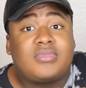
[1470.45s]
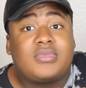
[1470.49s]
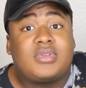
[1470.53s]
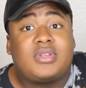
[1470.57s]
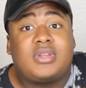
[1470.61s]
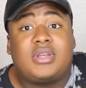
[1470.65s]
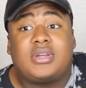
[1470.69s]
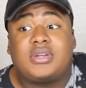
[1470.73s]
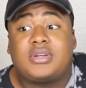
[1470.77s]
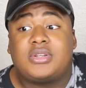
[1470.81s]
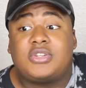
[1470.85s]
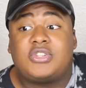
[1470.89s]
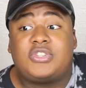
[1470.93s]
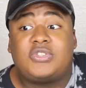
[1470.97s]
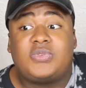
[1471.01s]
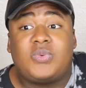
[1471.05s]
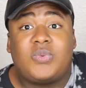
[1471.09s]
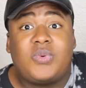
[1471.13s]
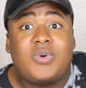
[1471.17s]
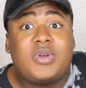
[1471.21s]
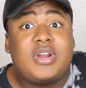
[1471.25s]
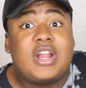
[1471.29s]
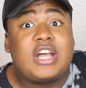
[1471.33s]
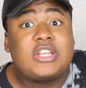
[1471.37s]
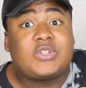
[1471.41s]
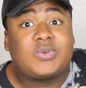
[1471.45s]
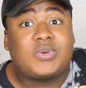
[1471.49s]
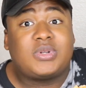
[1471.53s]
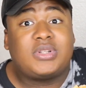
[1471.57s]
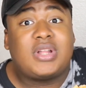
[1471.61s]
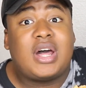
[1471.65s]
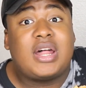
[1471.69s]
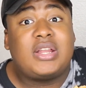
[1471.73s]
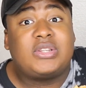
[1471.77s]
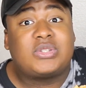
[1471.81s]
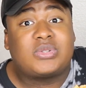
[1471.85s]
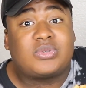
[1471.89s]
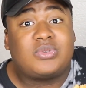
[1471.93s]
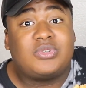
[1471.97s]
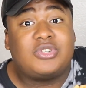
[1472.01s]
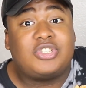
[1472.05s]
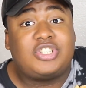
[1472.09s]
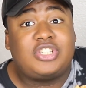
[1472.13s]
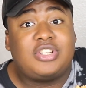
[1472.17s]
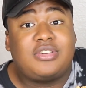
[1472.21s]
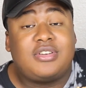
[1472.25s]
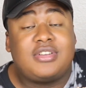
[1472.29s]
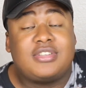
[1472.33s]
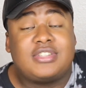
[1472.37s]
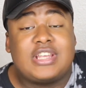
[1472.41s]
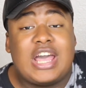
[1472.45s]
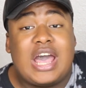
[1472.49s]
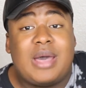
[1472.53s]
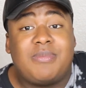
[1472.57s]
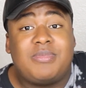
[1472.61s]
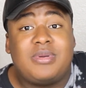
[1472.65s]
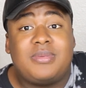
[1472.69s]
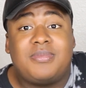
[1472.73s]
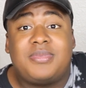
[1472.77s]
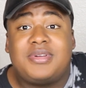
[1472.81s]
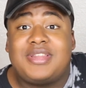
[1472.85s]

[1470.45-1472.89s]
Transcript: And I could have sworn that's where a lot of school shootings happen,